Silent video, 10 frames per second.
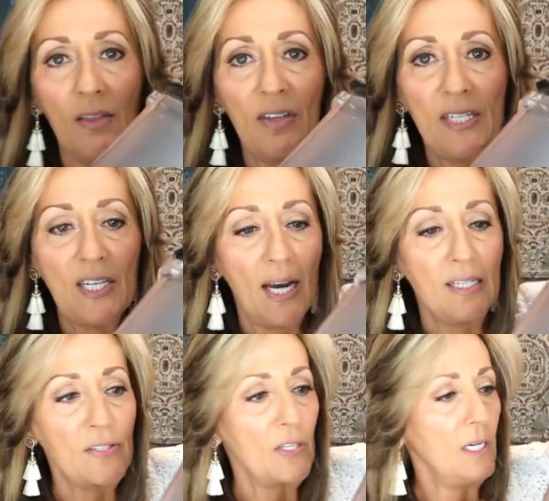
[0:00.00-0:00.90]
the
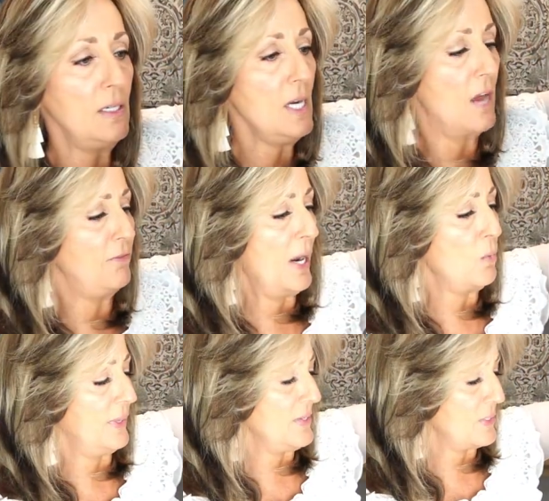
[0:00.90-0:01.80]
Dyson, I forget
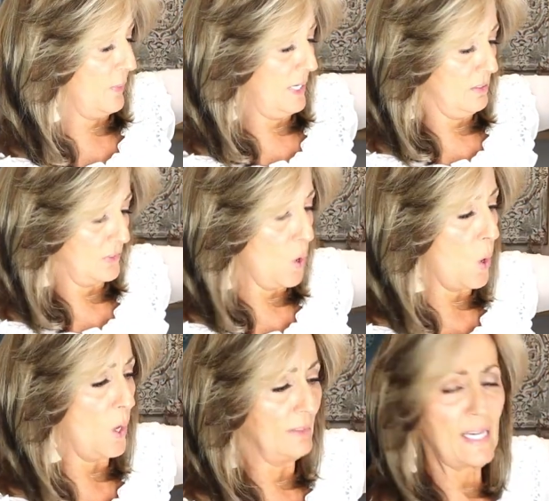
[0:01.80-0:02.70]
what this one is
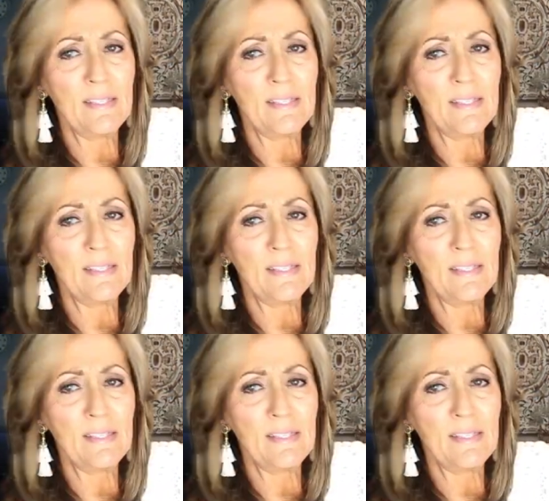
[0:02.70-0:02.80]
called.